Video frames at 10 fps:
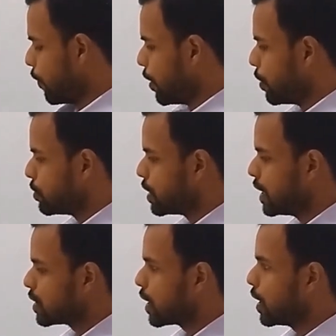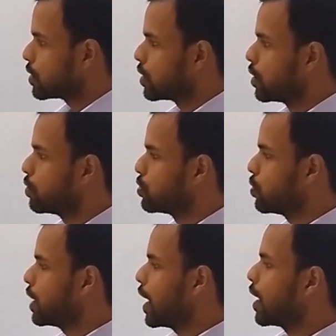we will use this test to
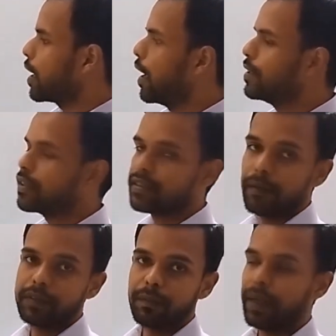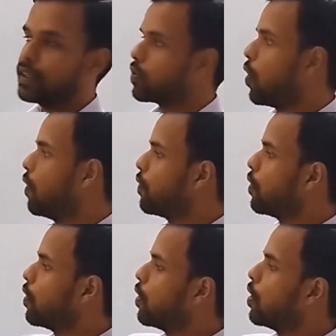show that A is a subspace of
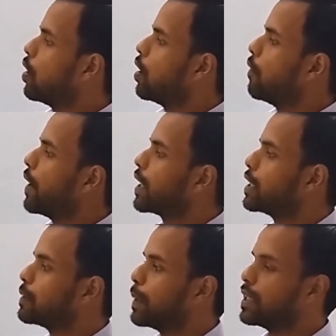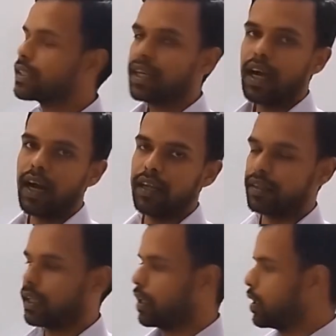vector space
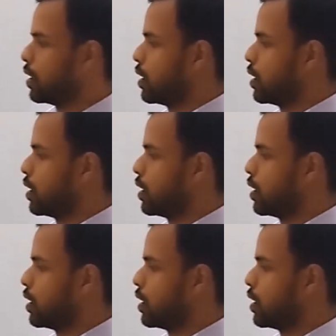R3.